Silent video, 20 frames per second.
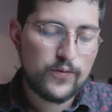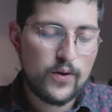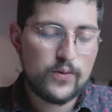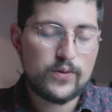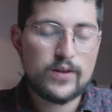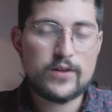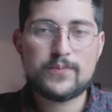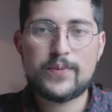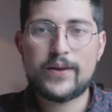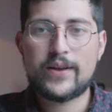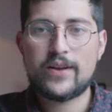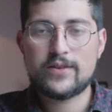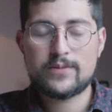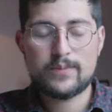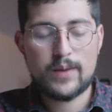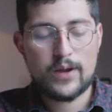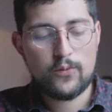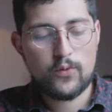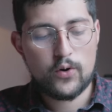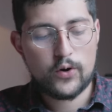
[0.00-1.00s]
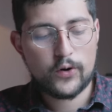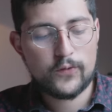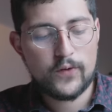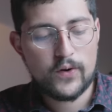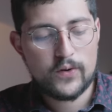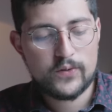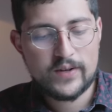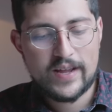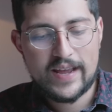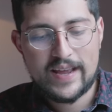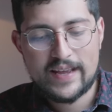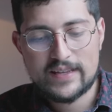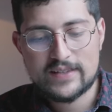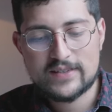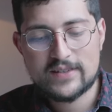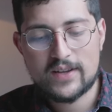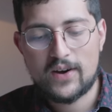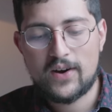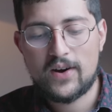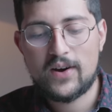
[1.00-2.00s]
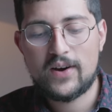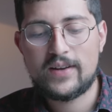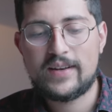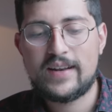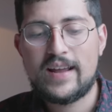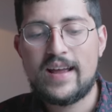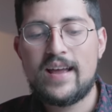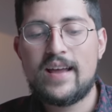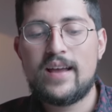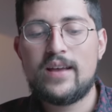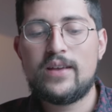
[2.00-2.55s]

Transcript: phone is because my work phone is on